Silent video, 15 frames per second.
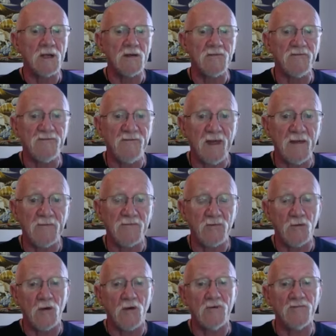in
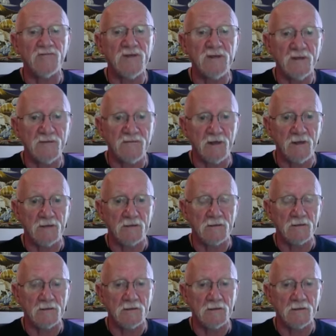favor of giving.